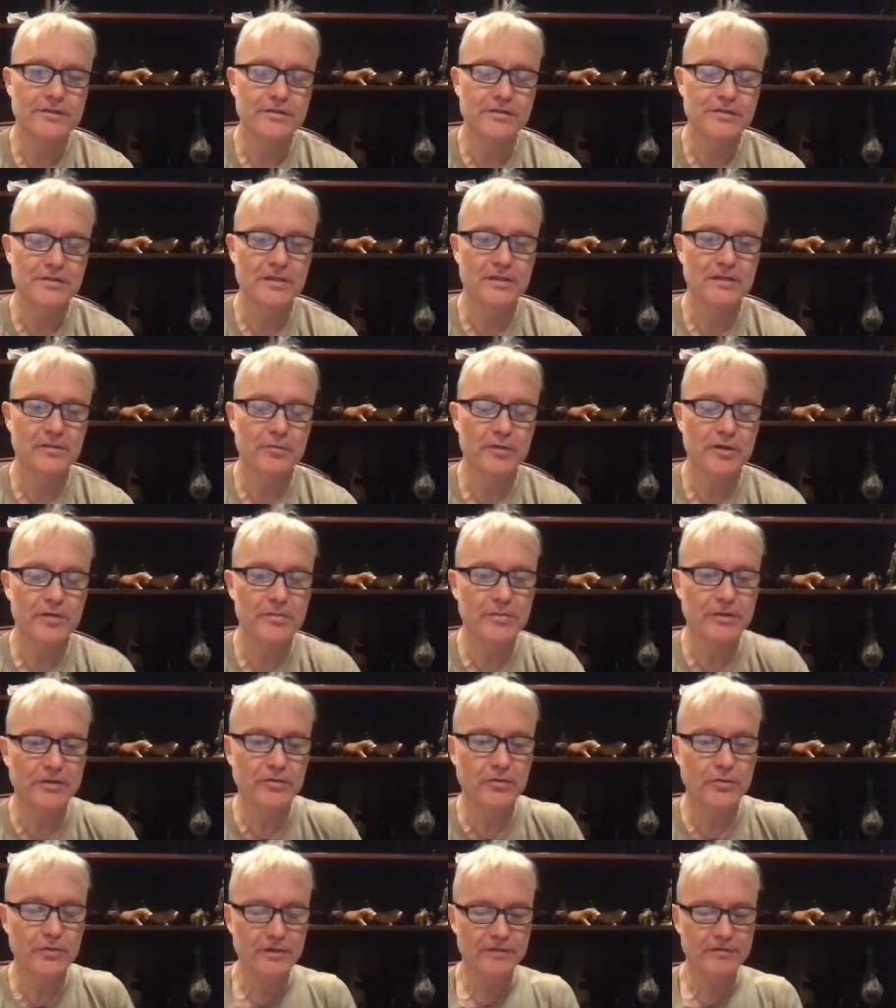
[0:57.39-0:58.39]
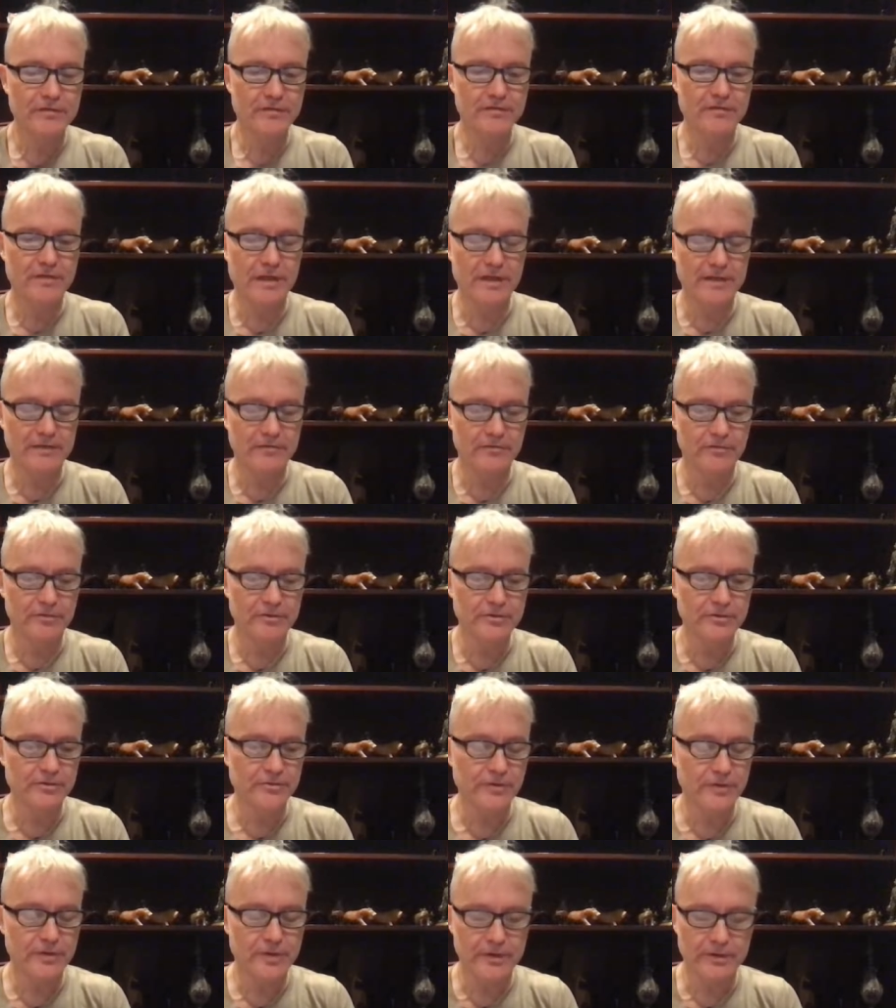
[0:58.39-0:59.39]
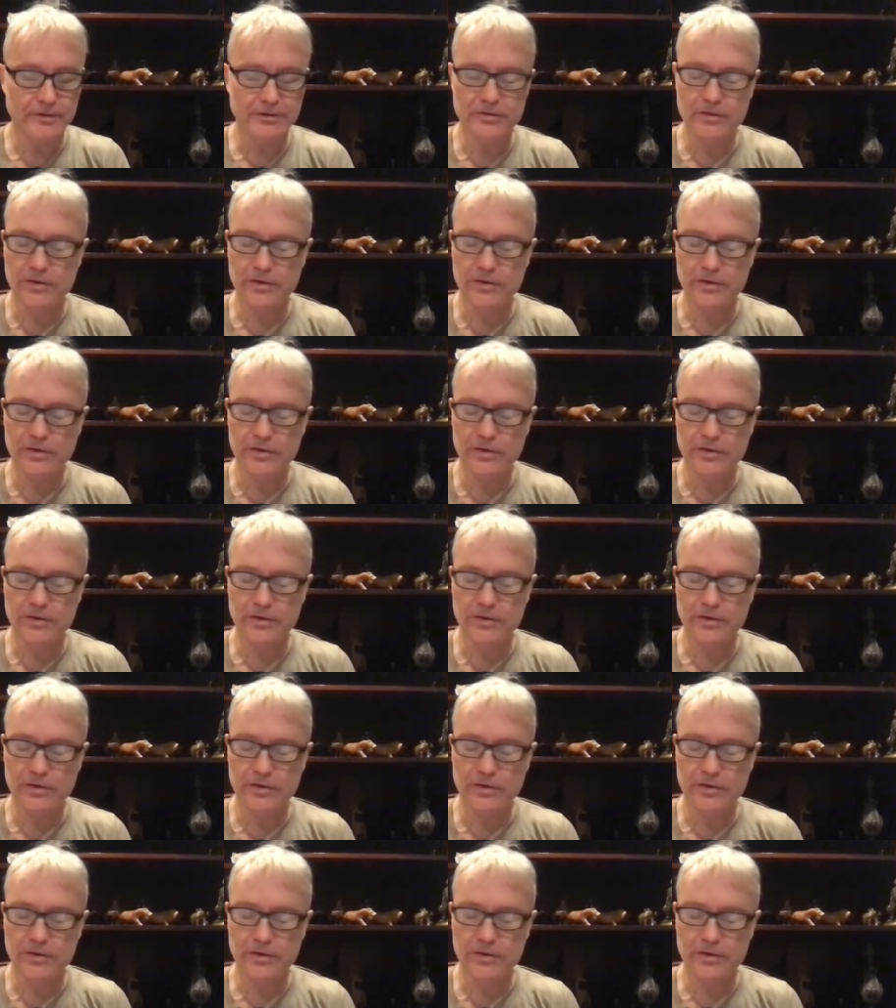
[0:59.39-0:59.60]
I just celebrated my 25th anniversary there.